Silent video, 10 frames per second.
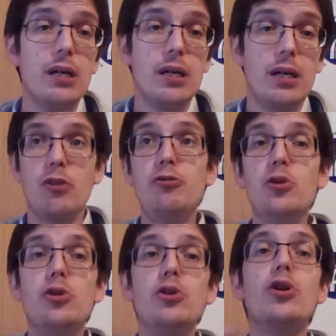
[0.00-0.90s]

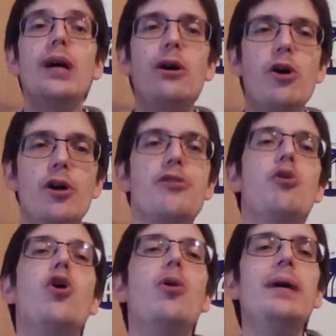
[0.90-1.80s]
full Earth
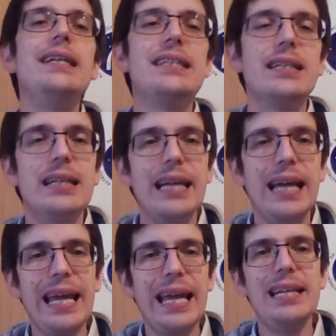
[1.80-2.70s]
orbit
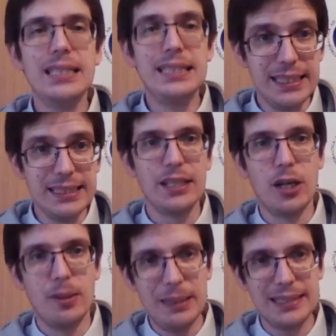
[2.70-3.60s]
in 96
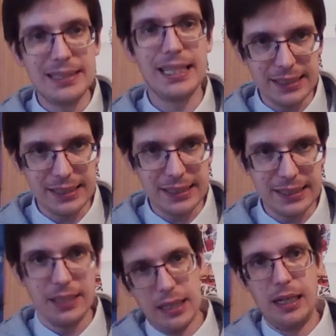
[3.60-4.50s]
kilometers height, so
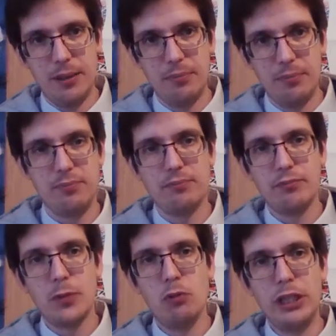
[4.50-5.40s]

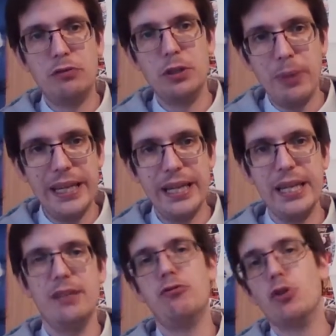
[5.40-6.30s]
which would
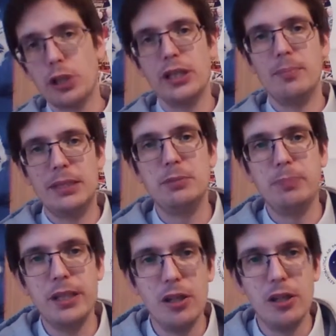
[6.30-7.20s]
be 4 kilometers
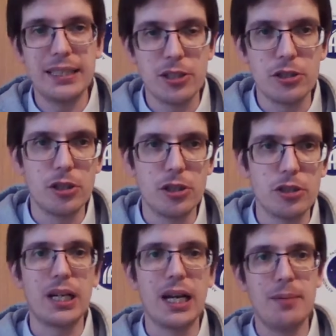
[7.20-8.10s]
below that so-called von
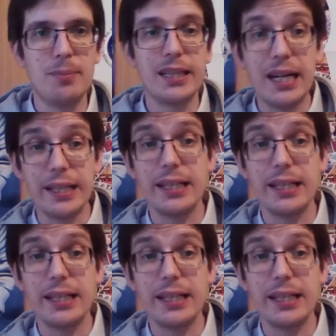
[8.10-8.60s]
Karman line.